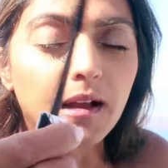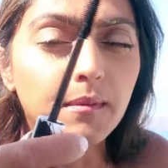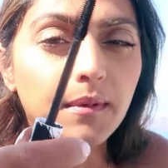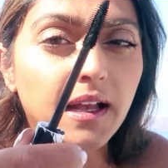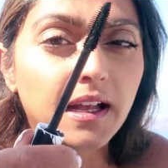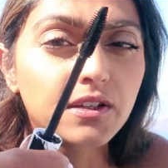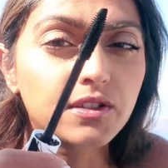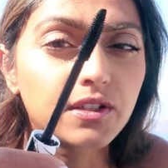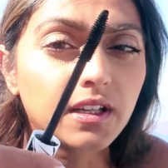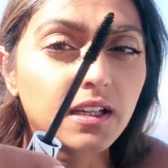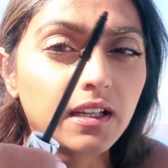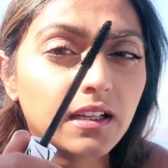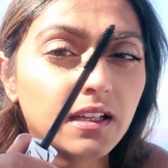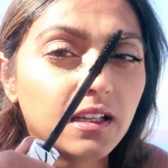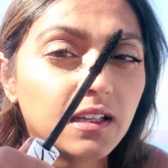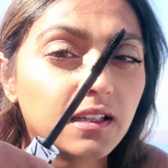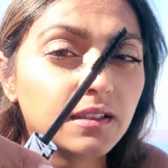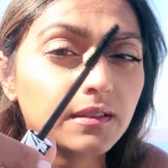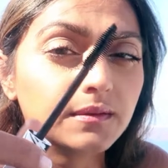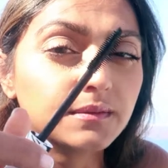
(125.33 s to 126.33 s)
I'm actually
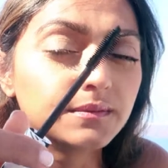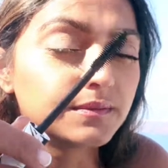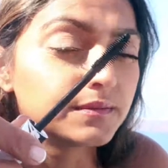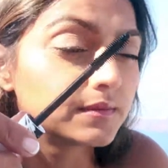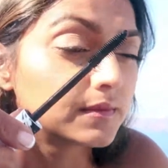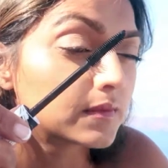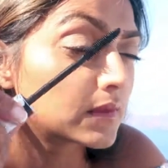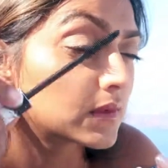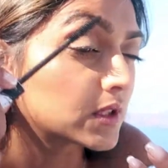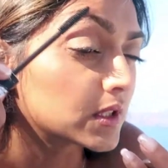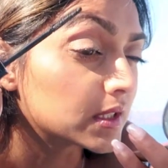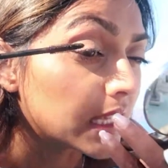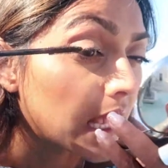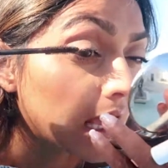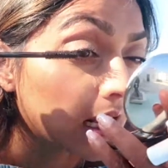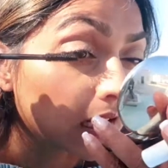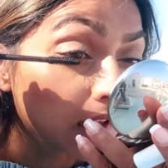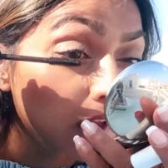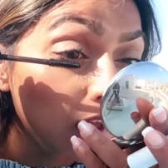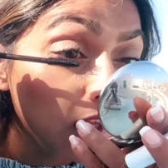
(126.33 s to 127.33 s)
gonna just
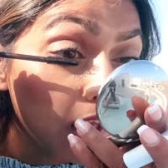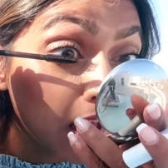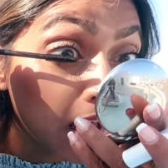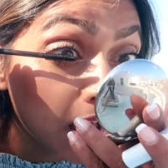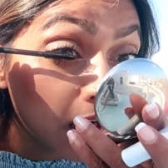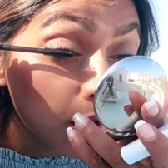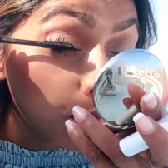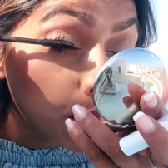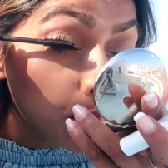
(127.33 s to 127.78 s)
add a little